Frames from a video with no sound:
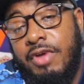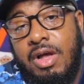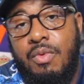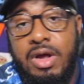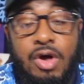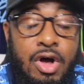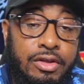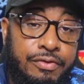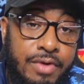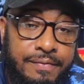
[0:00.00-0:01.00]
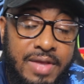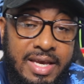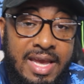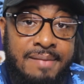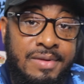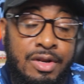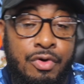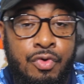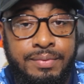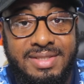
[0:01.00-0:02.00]
Rica won all three of their games in the
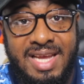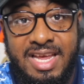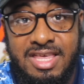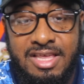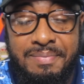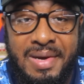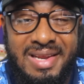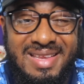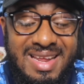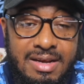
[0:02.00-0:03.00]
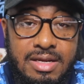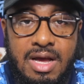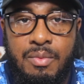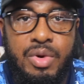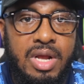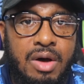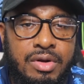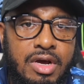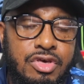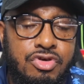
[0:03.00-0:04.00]
group stages, but it didn't come
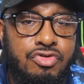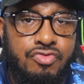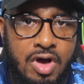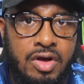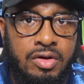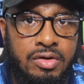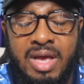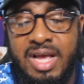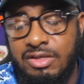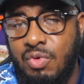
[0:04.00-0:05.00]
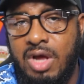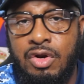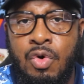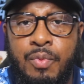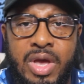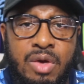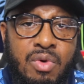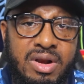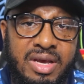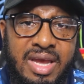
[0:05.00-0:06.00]
without a struggle. Against Guadeloupe, where they
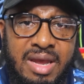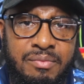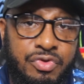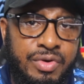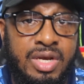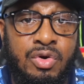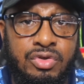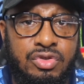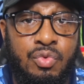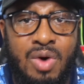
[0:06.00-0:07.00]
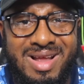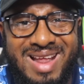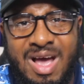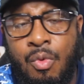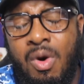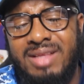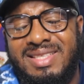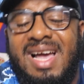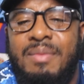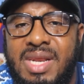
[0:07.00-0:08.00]
won the game three goals to one, at one
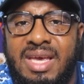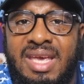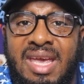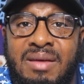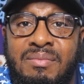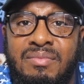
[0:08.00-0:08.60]
time in the game,